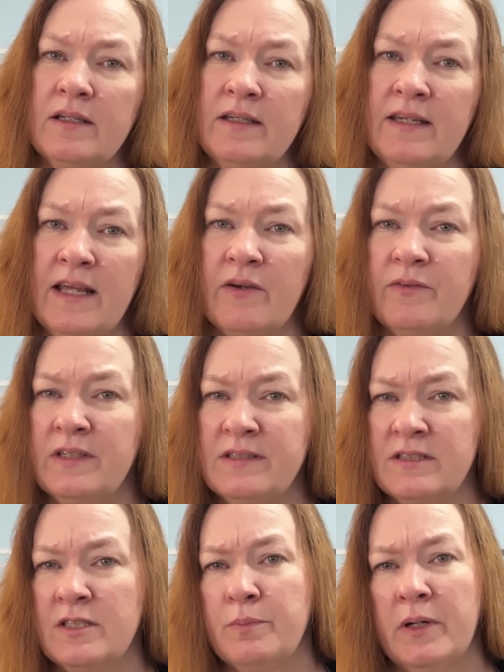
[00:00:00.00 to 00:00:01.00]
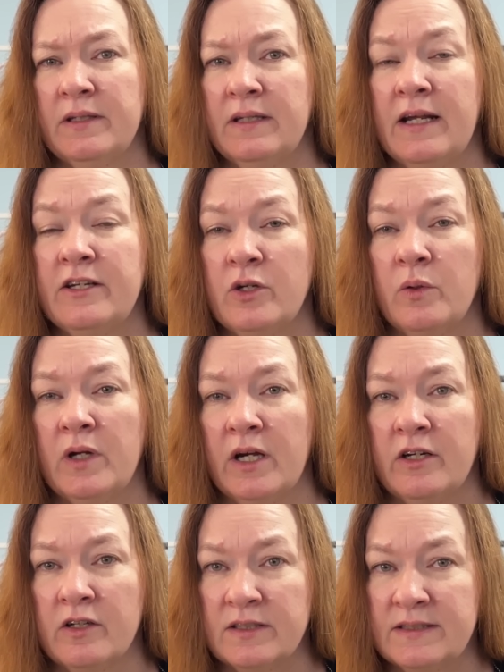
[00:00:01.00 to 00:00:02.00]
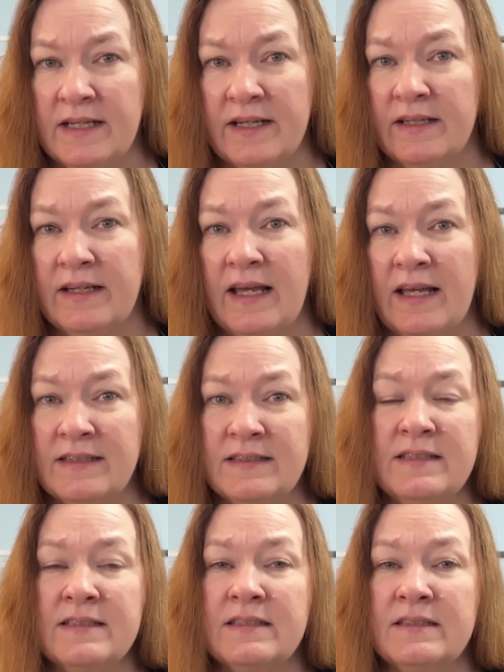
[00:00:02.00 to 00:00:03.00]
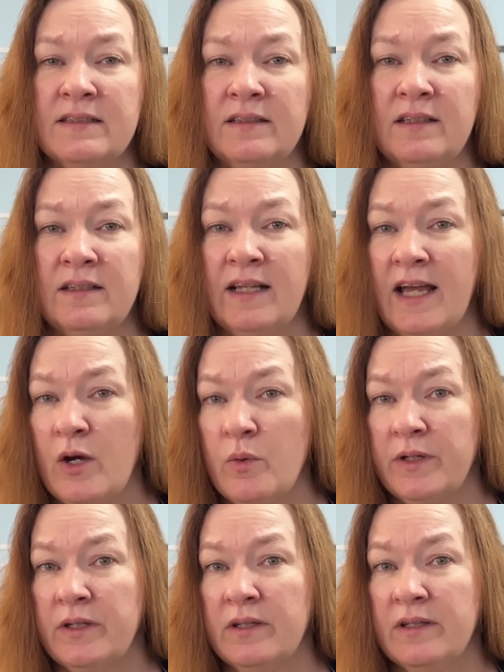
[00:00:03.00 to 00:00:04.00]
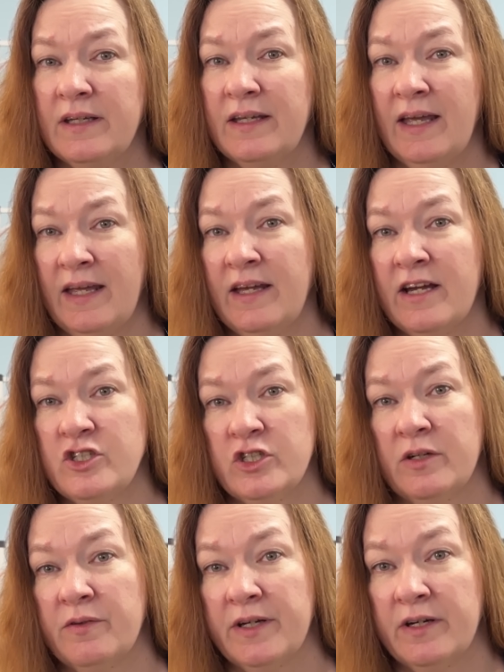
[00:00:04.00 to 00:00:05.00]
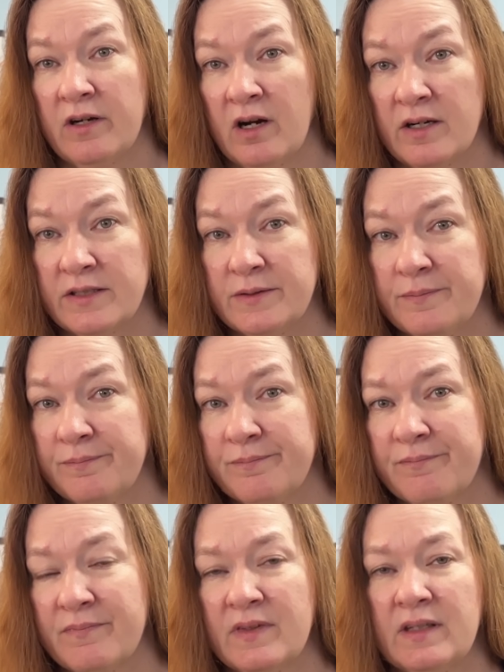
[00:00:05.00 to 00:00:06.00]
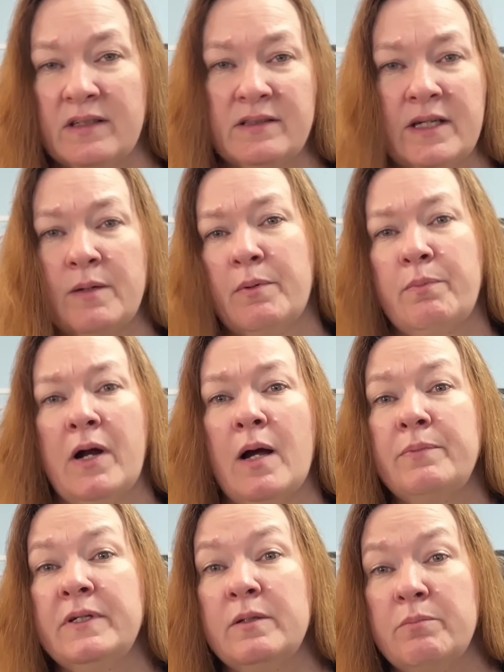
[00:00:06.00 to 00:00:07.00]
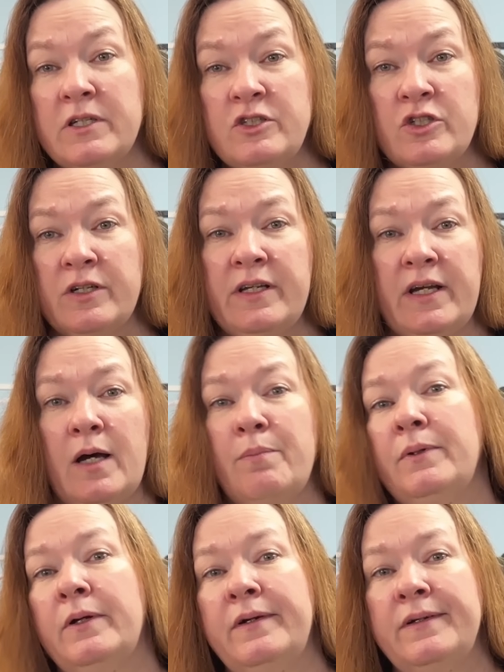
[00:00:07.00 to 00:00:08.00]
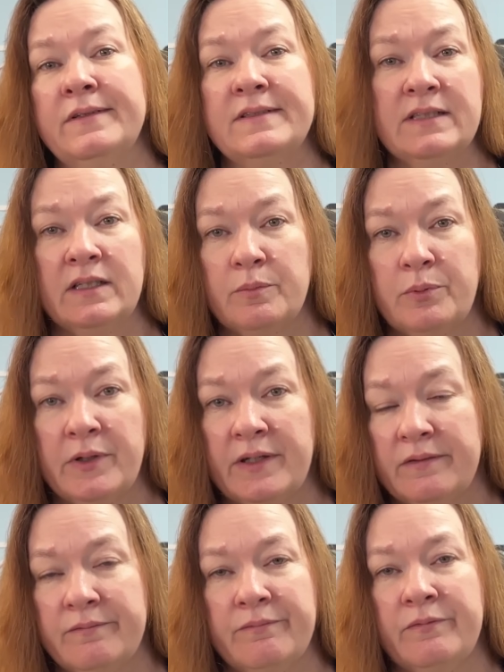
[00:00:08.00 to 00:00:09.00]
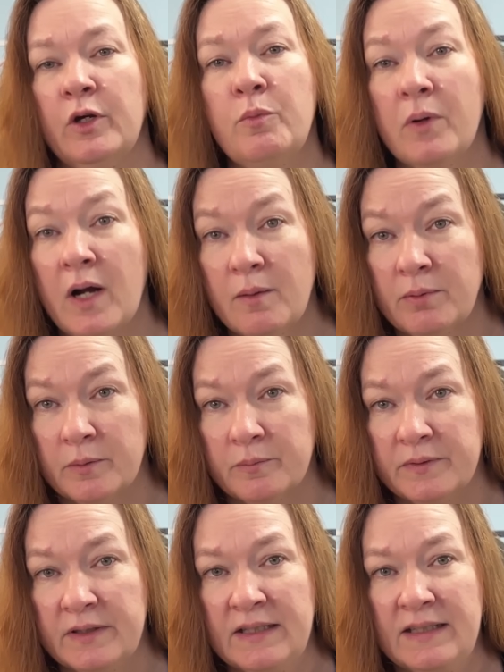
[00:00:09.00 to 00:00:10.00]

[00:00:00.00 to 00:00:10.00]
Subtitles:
Now, this is the part that I don't understand. Etsy is still allowing AI generated art. Type a prompt into Midjourney, upload it, and sell the print. No problem.